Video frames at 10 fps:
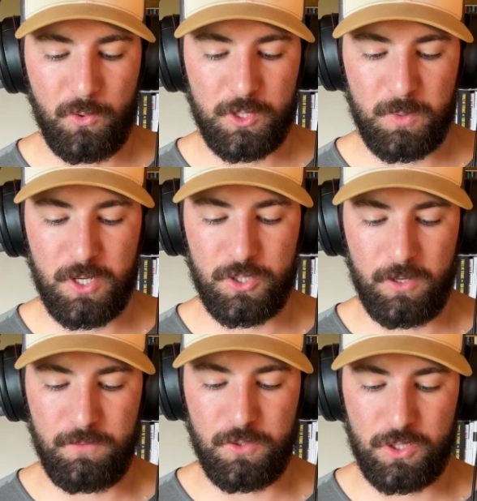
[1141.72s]
expression
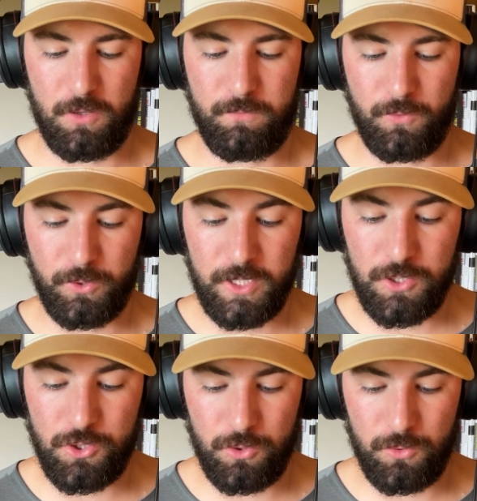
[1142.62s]
of yourself will
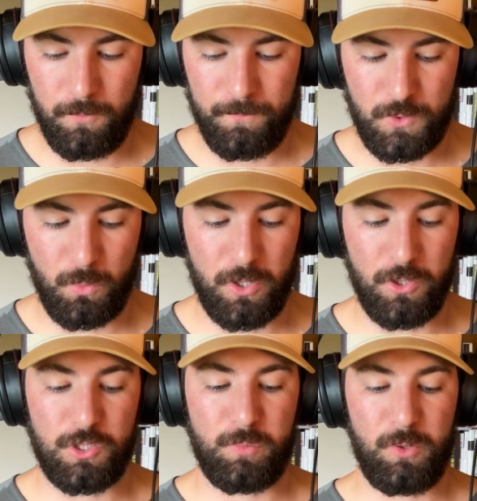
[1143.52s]
lead you to where you're
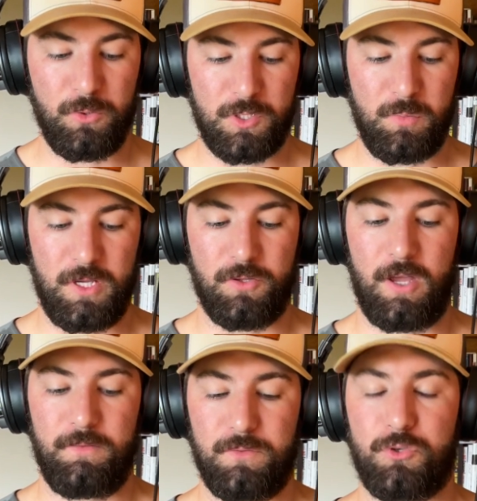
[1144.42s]
supposed to be in
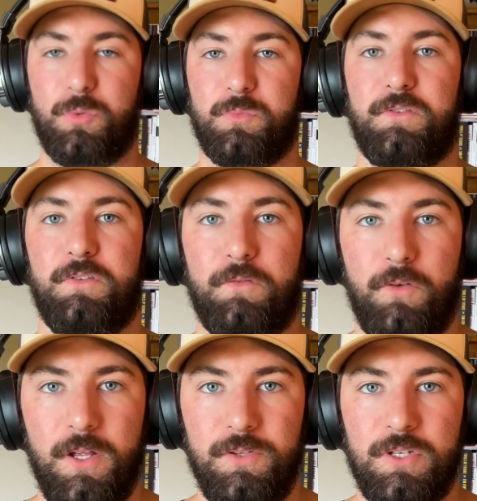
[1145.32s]
life in terms of your
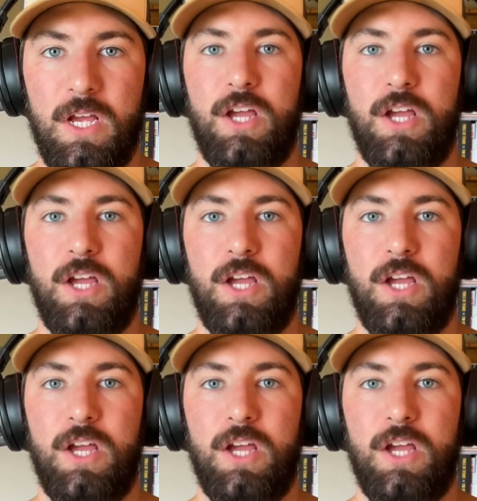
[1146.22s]
friends,